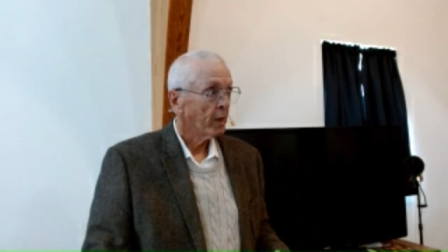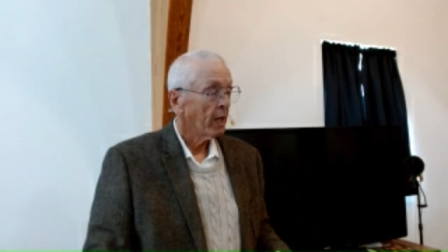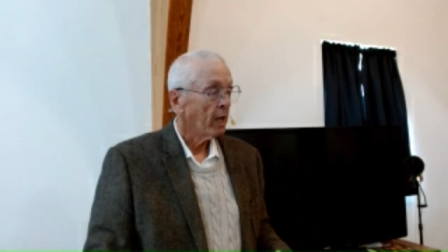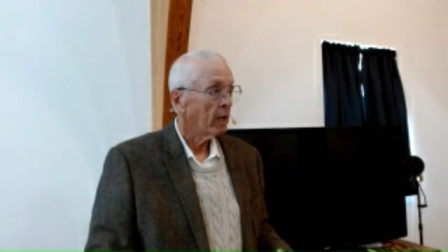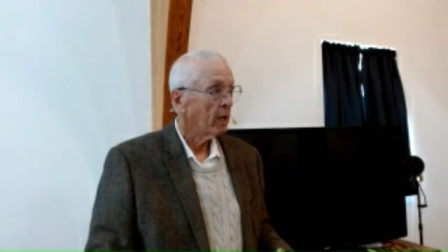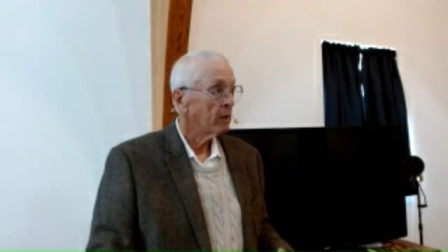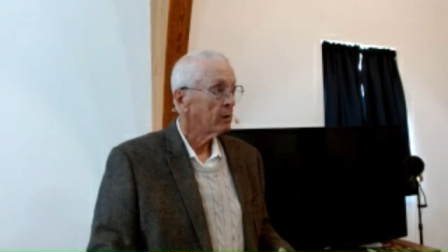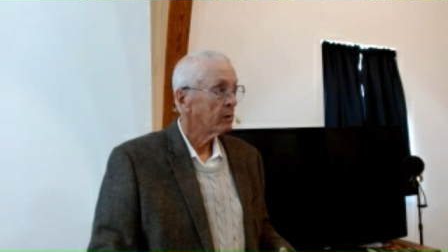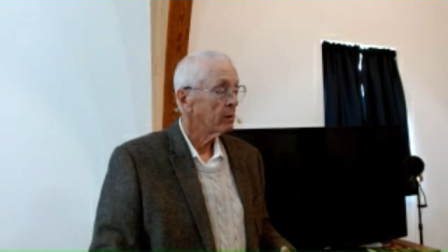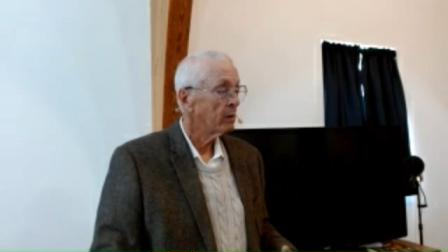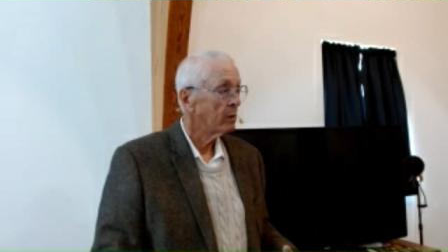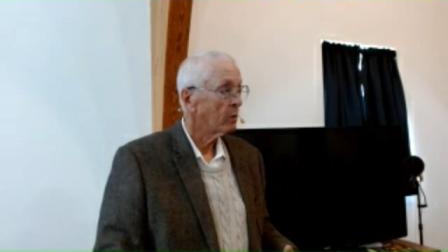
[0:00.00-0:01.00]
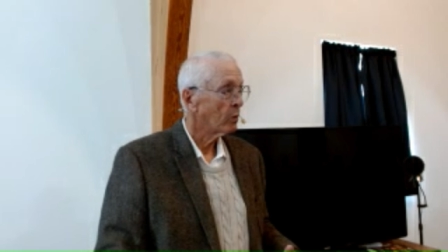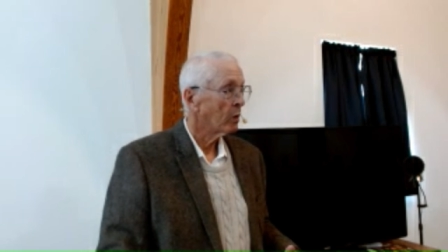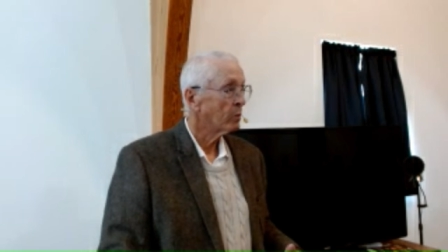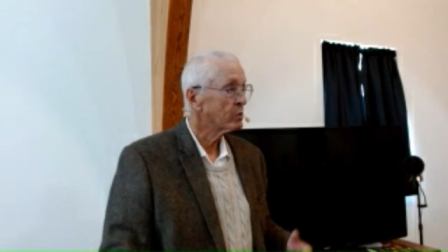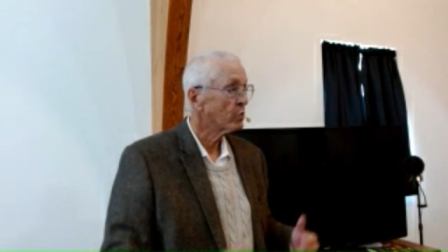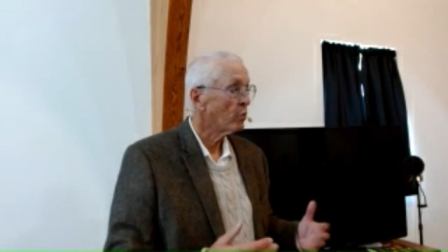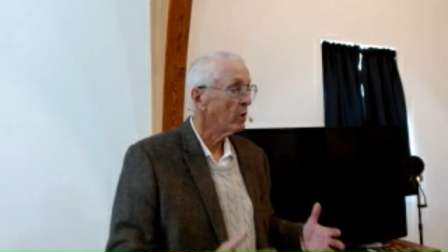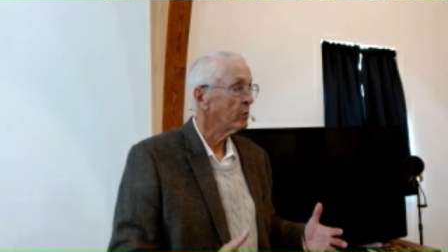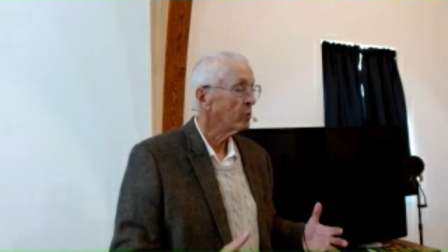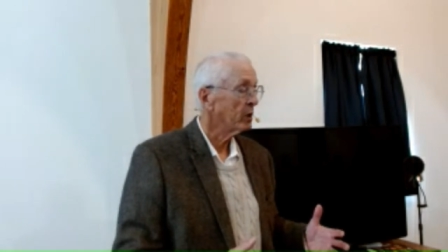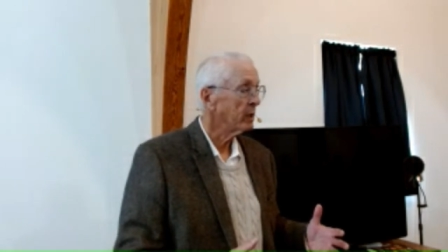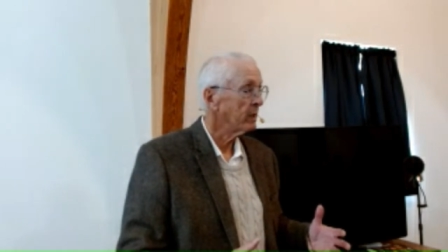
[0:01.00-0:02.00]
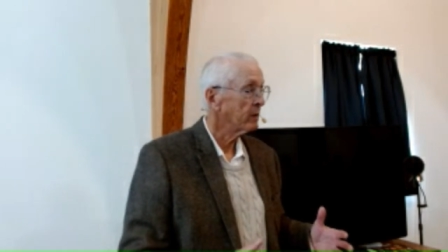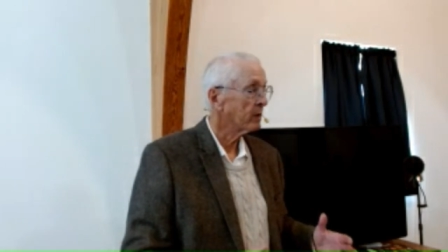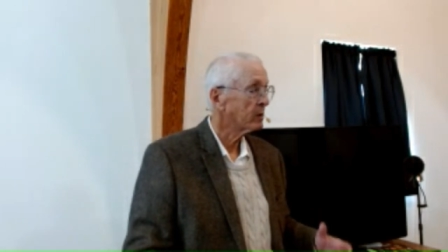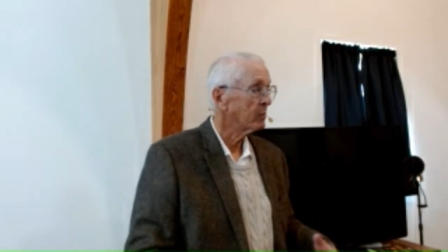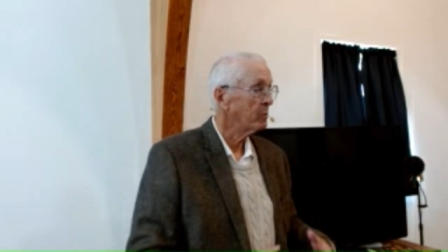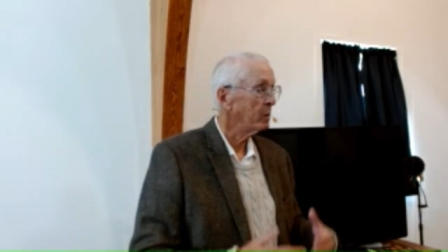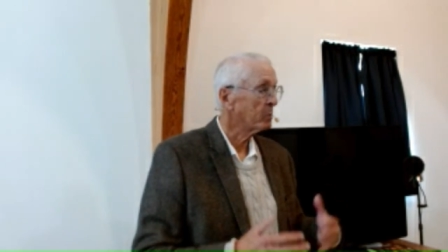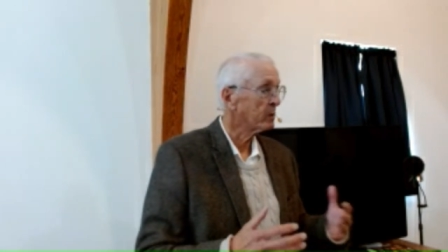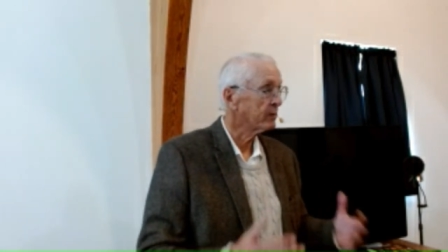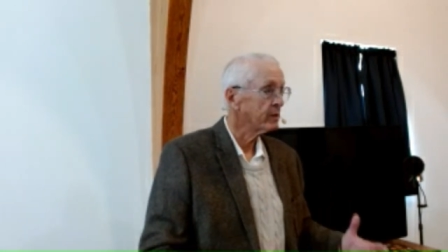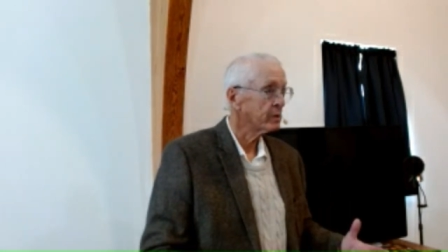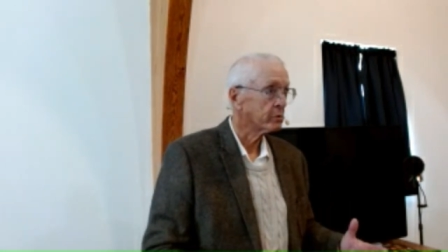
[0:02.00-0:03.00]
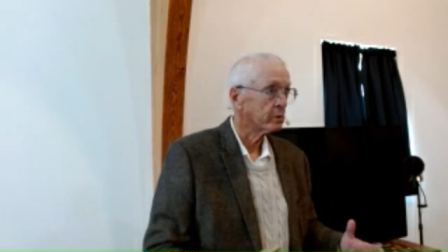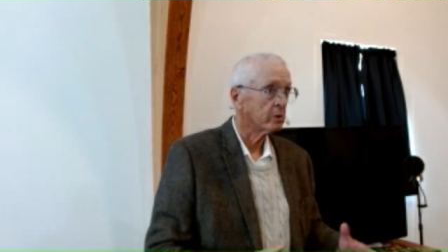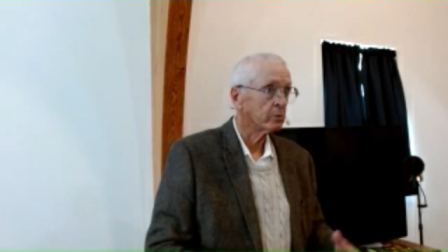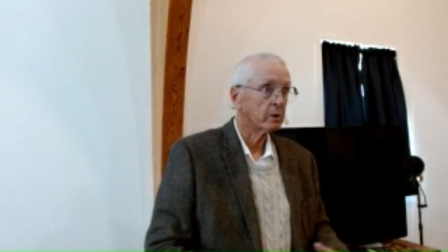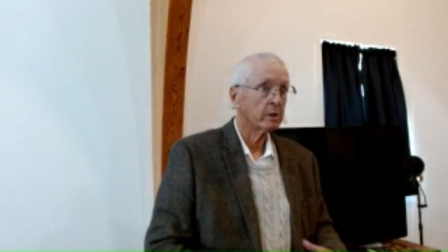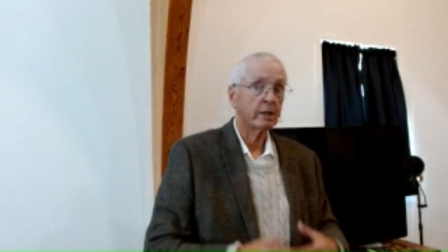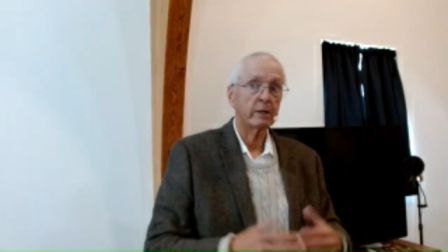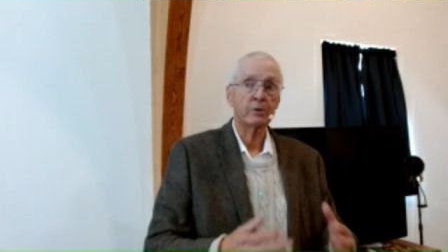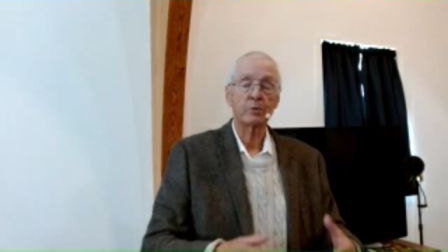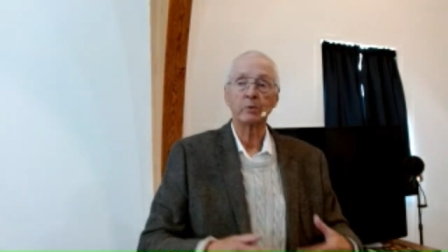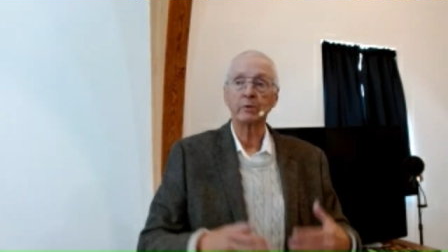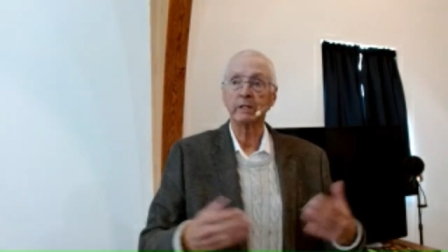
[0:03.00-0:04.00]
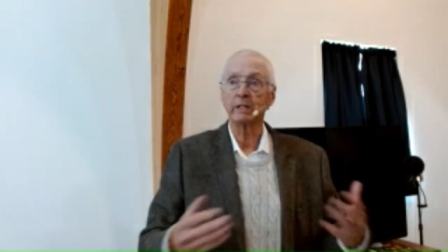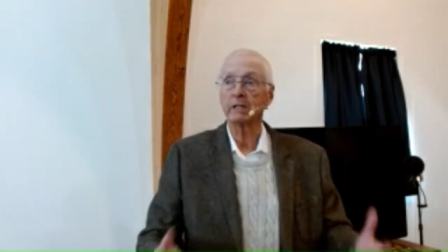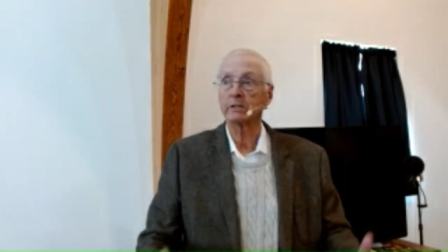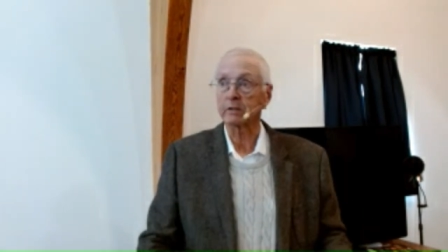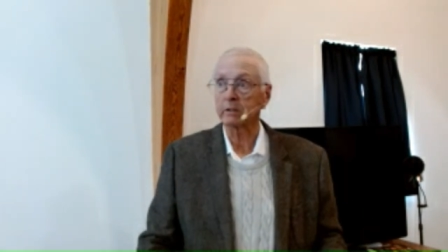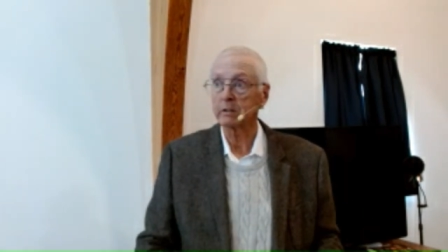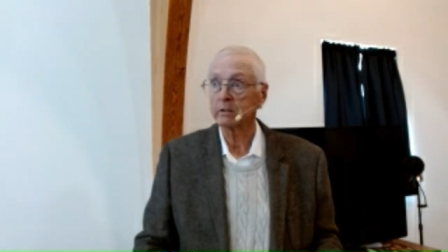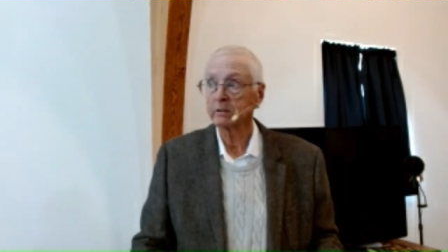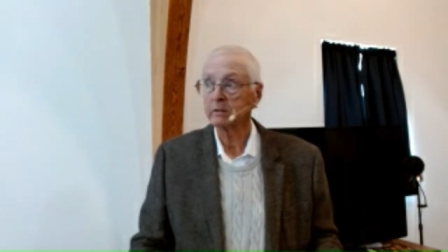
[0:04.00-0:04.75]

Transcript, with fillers: And what was one way that the people of Israel were led through the desert?